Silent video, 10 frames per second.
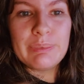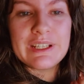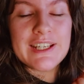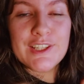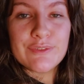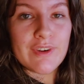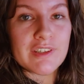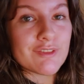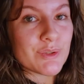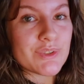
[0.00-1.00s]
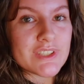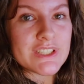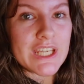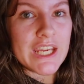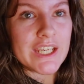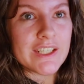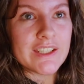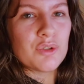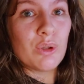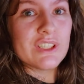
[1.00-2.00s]
but it is very rooted in
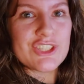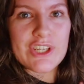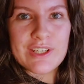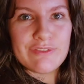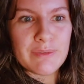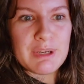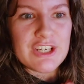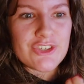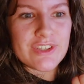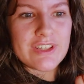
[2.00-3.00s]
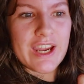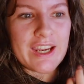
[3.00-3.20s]
knowledge, information,